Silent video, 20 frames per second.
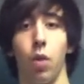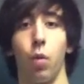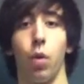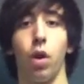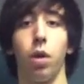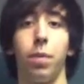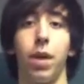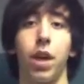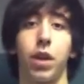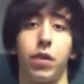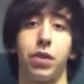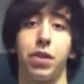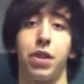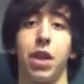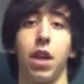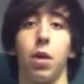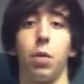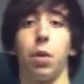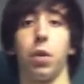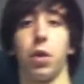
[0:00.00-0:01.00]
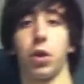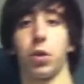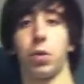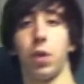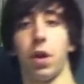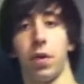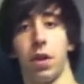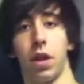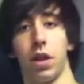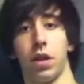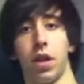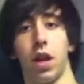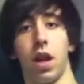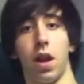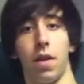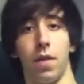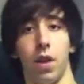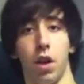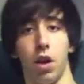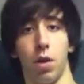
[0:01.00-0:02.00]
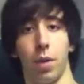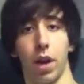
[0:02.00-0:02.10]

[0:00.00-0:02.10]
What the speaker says: Well, thanks for sticking with us throughout the entire video.